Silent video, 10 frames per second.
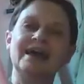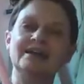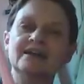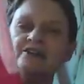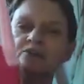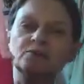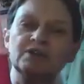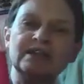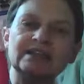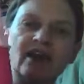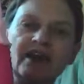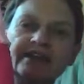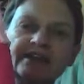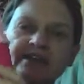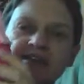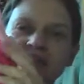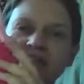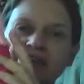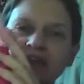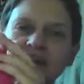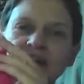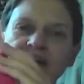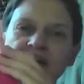And I don't really like the